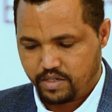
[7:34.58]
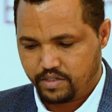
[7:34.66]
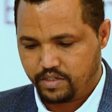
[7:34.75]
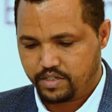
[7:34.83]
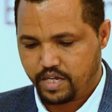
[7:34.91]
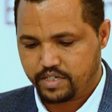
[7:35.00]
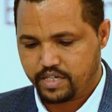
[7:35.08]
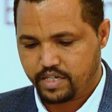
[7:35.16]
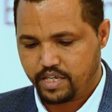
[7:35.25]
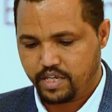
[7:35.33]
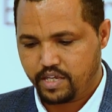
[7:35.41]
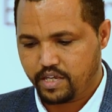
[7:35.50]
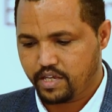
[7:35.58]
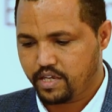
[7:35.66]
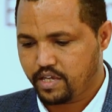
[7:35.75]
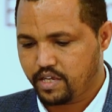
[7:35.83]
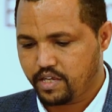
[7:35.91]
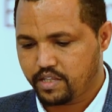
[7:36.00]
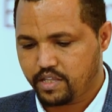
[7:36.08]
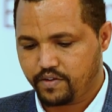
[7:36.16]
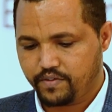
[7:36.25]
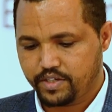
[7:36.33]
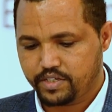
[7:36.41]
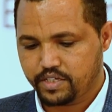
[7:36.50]
These are the key
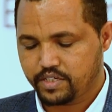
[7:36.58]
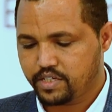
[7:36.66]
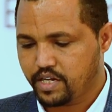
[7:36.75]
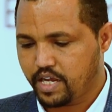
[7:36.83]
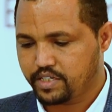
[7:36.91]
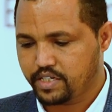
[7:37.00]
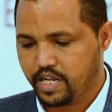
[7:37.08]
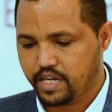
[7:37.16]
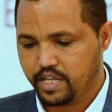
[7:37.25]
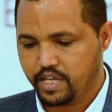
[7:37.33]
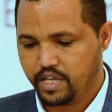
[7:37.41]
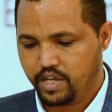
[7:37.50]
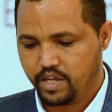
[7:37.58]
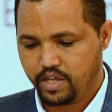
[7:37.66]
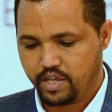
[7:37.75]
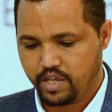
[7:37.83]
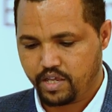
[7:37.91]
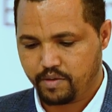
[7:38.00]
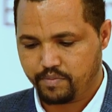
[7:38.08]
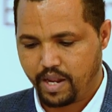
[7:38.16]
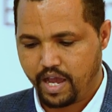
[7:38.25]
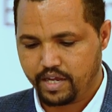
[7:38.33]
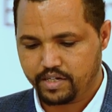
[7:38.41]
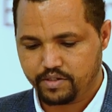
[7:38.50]
interventions nationally
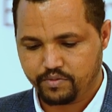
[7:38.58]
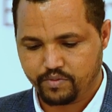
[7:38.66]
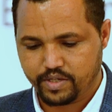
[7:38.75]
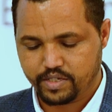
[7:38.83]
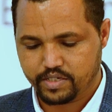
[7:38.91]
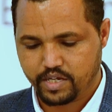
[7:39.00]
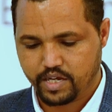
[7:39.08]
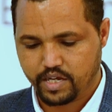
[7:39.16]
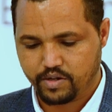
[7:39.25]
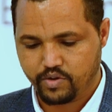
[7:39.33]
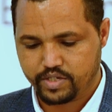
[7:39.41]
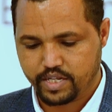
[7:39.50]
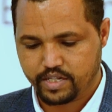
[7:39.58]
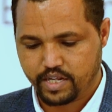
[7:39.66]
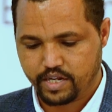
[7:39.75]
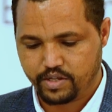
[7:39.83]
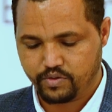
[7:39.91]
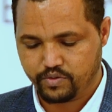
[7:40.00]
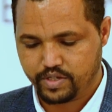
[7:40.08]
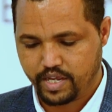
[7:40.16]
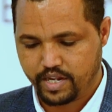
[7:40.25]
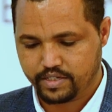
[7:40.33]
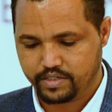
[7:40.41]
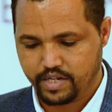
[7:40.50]
planned with the adolescent and youth
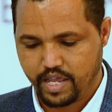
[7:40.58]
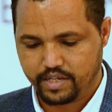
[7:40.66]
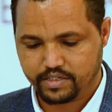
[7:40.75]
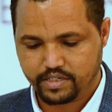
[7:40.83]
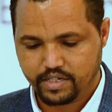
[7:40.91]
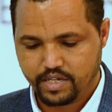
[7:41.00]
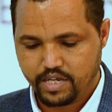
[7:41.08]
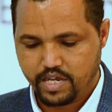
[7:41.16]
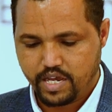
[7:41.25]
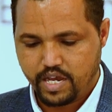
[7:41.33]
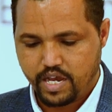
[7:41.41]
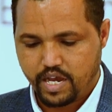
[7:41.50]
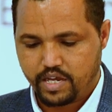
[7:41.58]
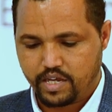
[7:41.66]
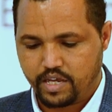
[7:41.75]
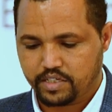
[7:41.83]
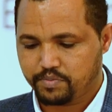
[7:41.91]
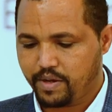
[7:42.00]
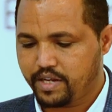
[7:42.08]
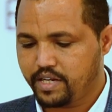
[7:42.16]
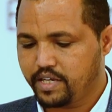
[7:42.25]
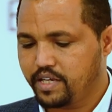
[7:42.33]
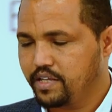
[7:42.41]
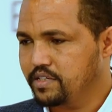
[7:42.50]
health desk,
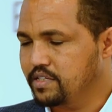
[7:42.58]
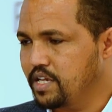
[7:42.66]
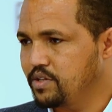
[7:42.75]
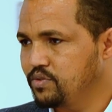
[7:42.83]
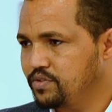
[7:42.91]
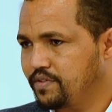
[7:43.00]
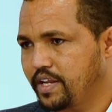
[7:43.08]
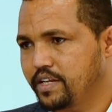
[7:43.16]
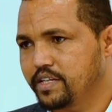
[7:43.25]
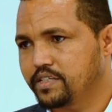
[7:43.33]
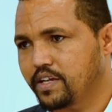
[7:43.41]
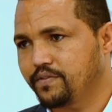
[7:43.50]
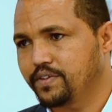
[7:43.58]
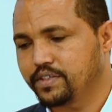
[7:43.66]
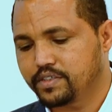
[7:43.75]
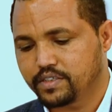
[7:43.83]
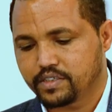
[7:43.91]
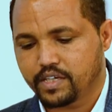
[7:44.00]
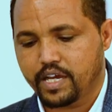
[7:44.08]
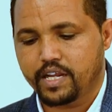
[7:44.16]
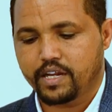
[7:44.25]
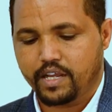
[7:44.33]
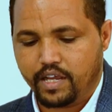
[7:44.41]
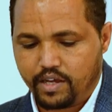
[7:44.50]
expanding the youth-friendly service
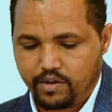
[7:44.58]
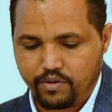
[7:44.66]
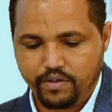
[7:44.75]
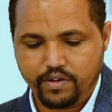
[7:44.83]
and